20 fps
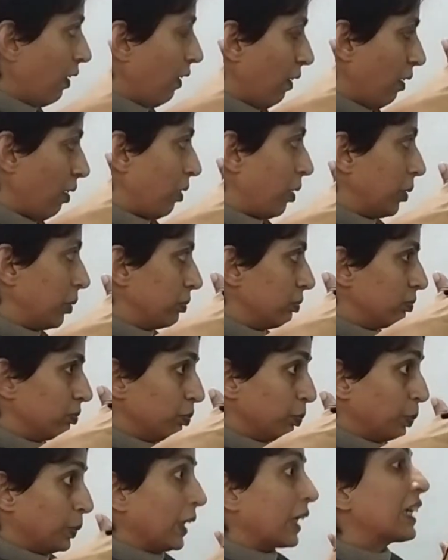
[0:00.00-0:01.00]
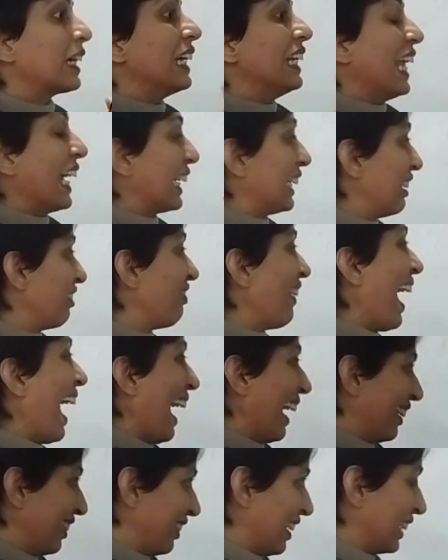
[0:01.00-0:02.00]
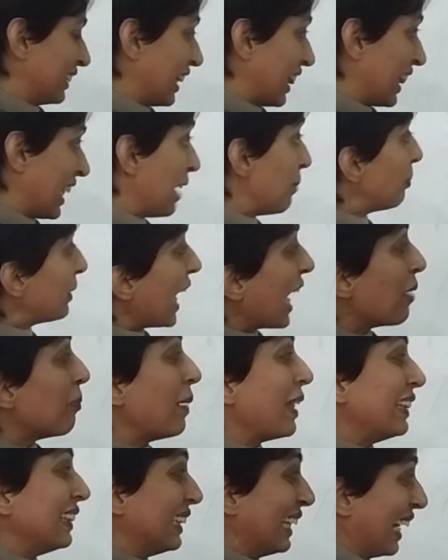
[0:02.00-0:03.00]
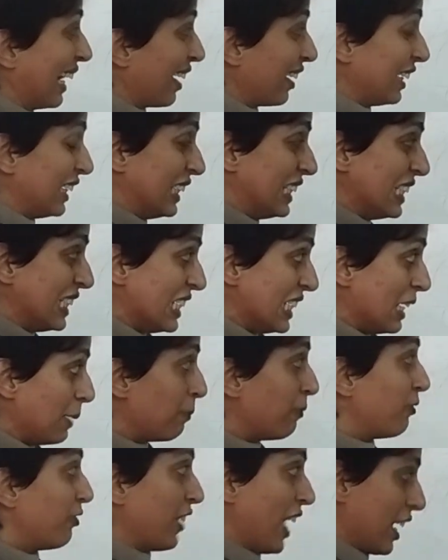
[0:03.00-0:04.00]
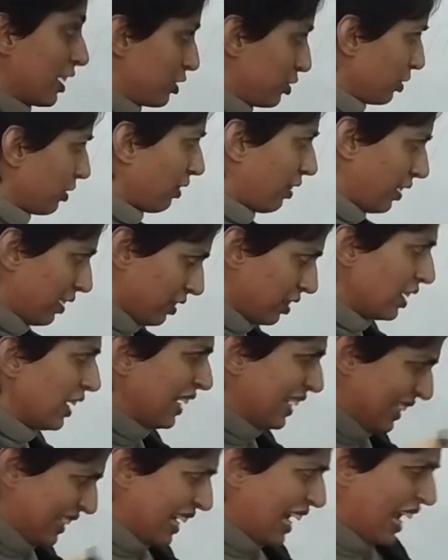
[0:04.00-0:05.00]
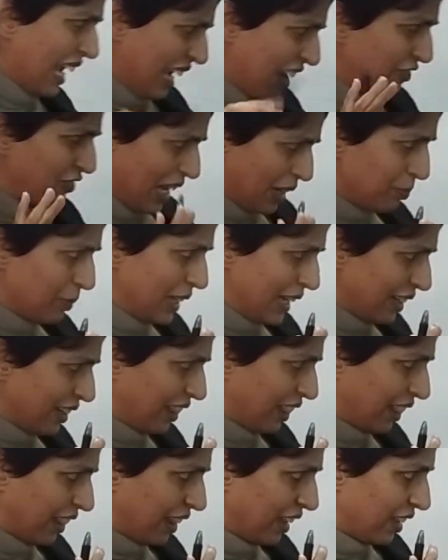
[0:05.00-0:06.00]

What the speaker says: a collective actor at the same time, and there are deep fractures here. I have 10 minutes?